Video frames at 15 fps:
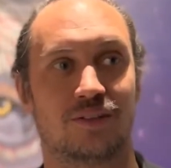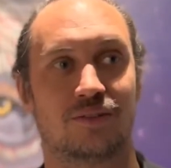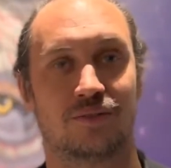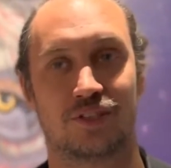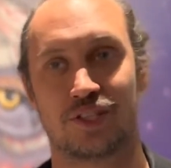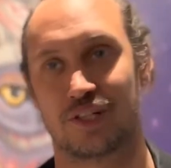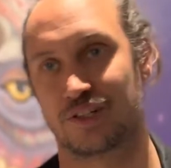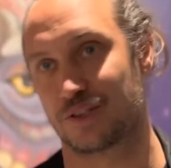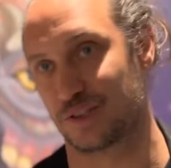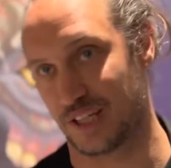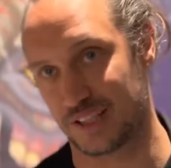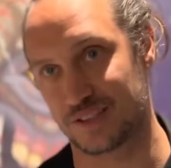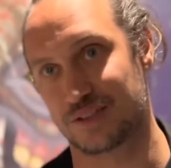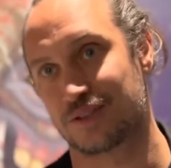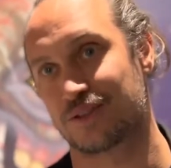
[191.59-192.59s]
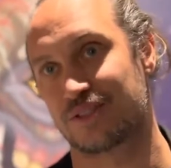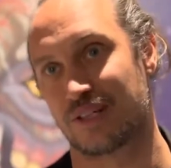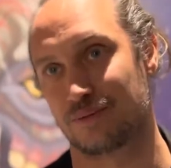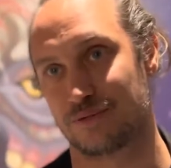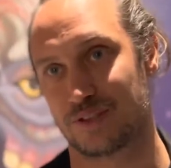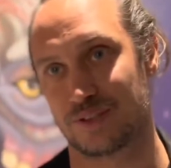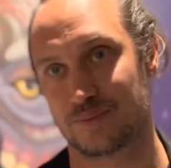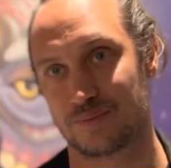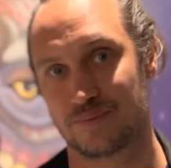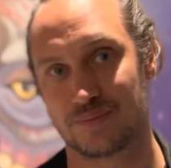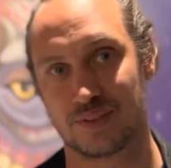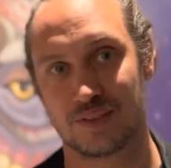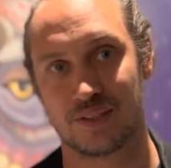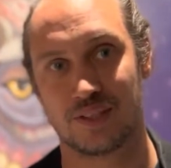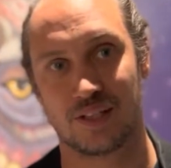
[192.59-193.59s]
which are connected to something,
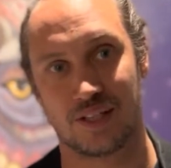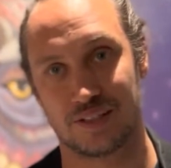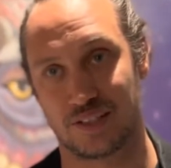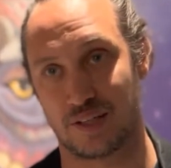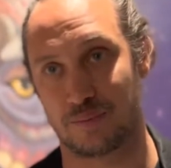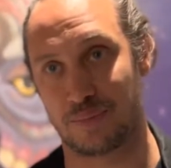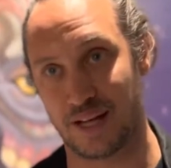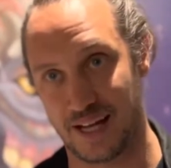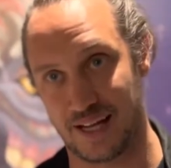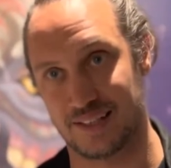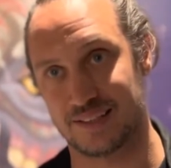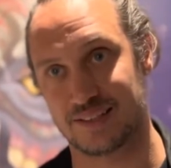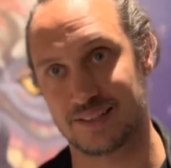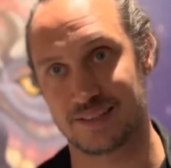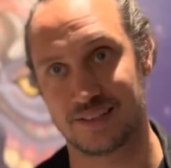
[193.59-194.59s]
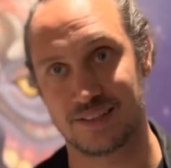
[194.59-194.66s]
and I paint,